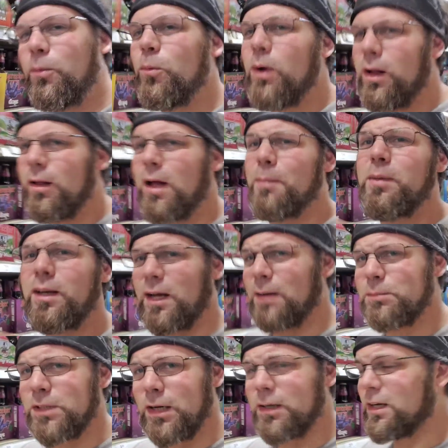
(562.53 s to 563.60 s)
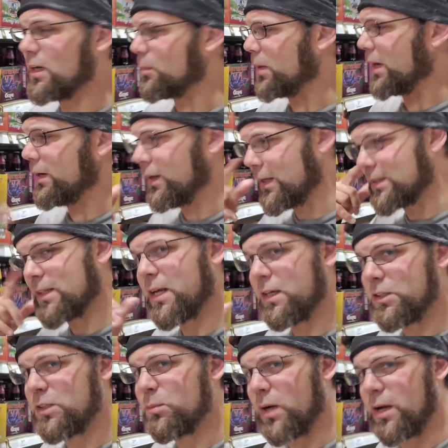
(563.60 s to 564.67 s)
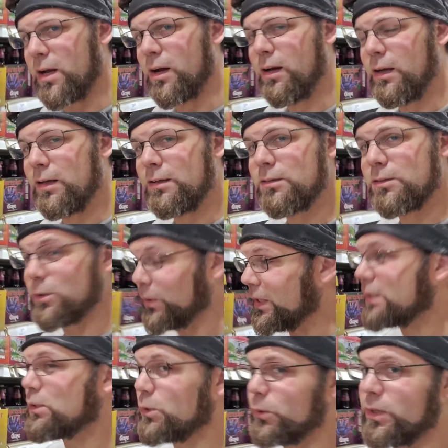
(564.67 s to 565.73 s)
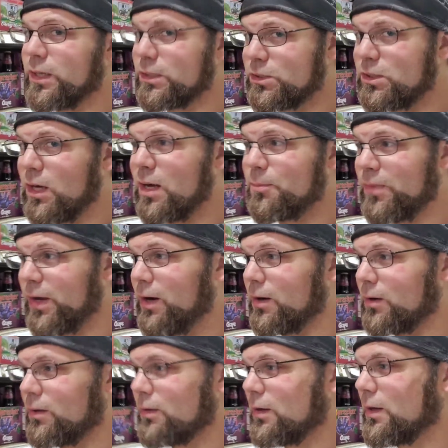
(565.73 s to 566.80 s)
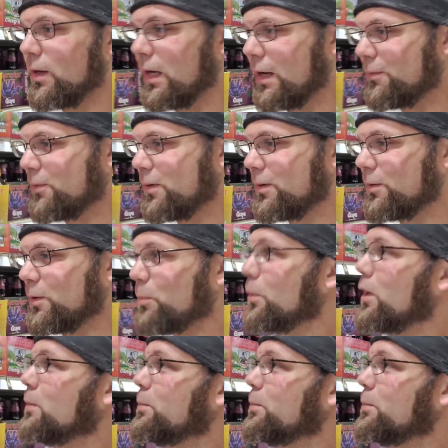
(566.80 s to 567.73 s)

Well, I mean, I'm talking about it. It's catching my eye, so it is doing its job there. If their the